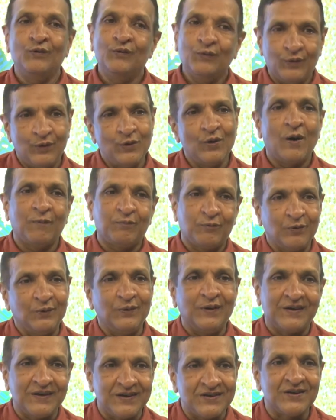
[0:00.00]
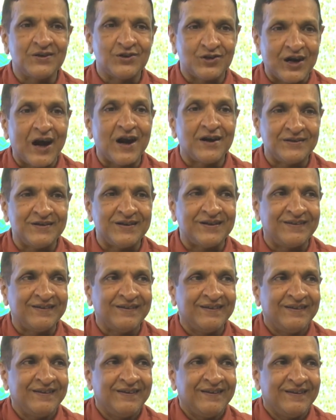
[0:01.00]
You have to, it is strategic.
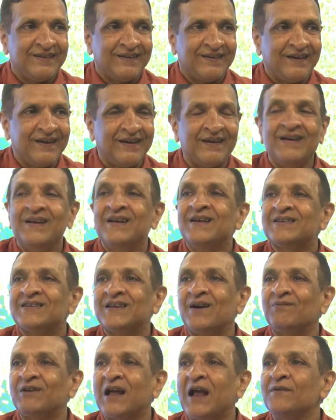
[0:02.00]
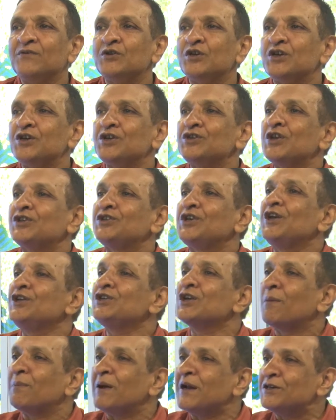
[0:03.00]
Sometimes it is a
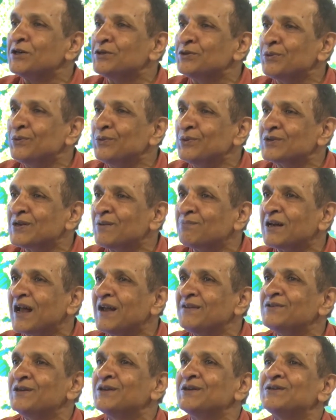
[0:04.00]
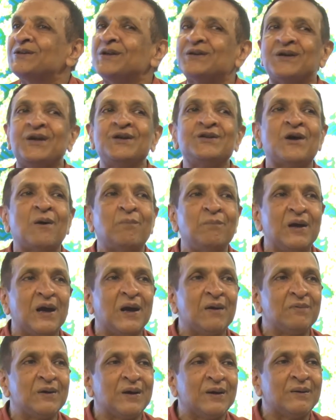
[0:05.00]
change of attitude, sometimes it is a change of
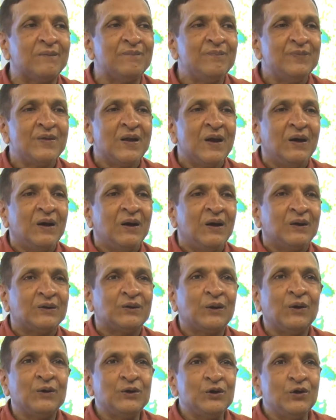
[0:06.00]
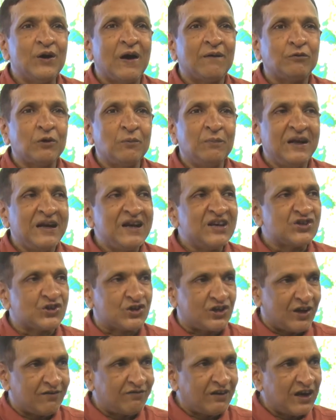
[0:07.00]
behavior. So you have to be
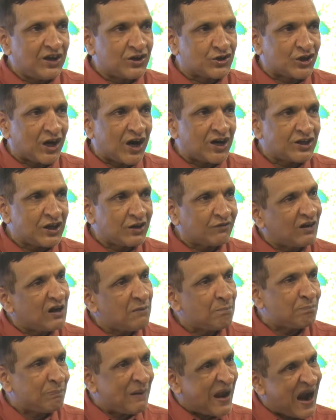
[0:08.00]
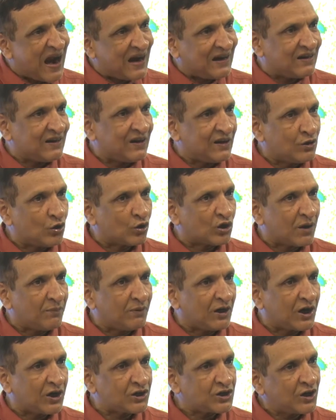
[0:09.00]
very strategic, very planned in your
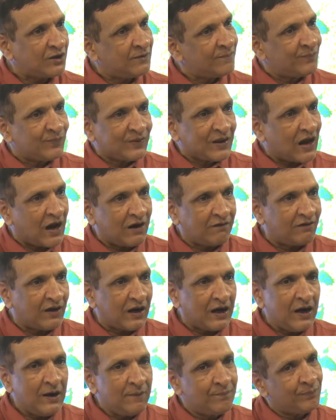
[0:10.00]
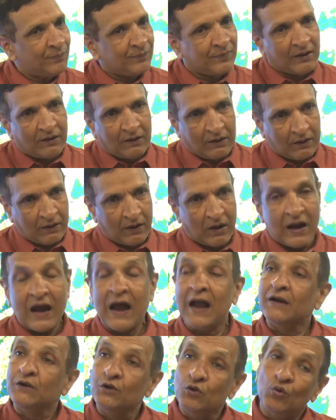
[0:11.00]
communication, and very,
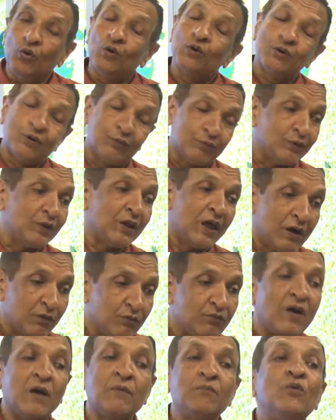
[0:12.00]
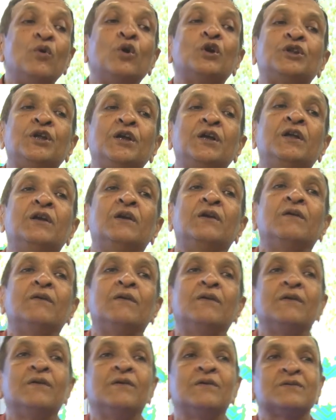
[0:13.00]
there is one more thing
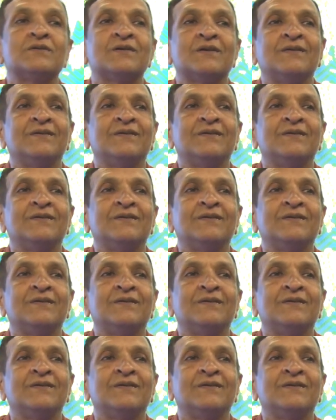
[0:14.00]
in,